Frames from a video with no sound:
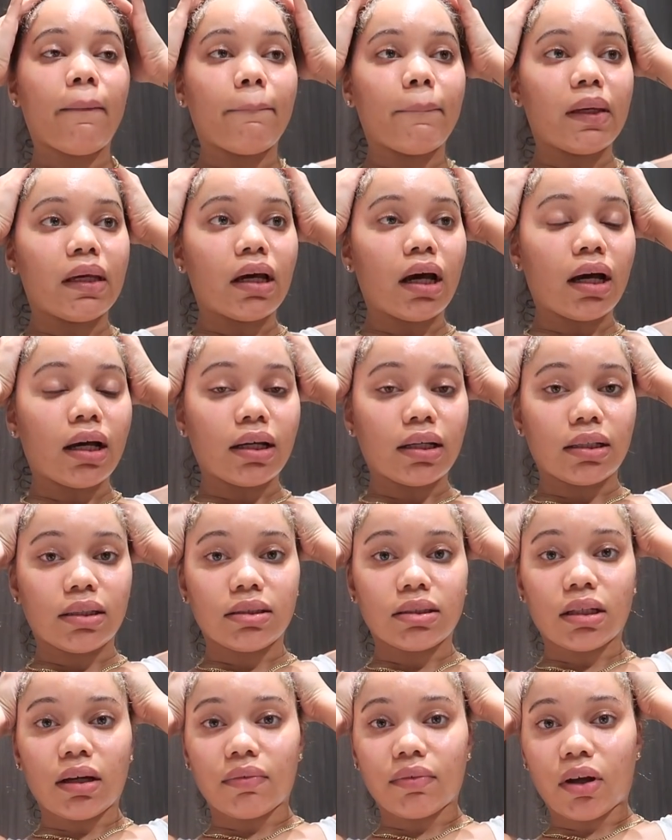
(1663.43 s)

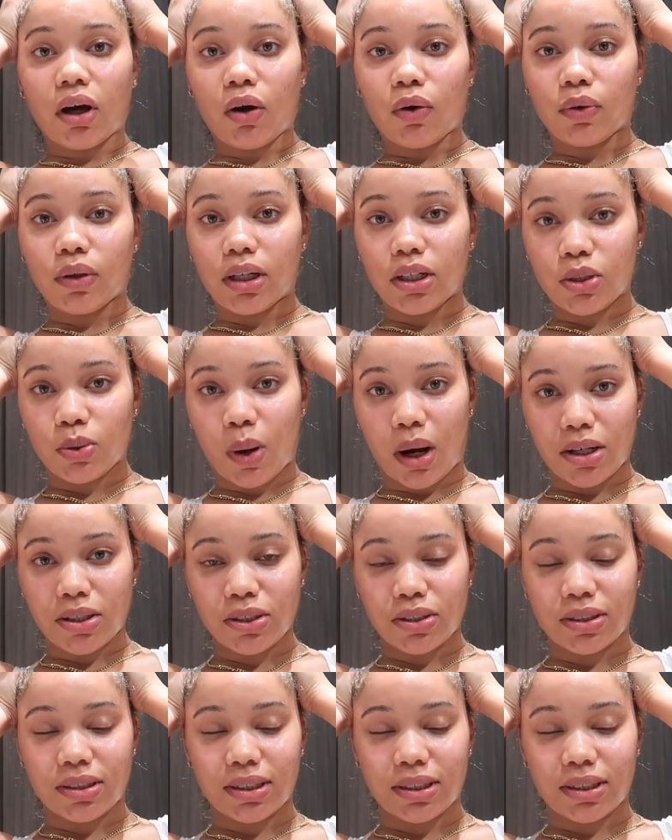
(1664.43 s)
because of the whole dishwasher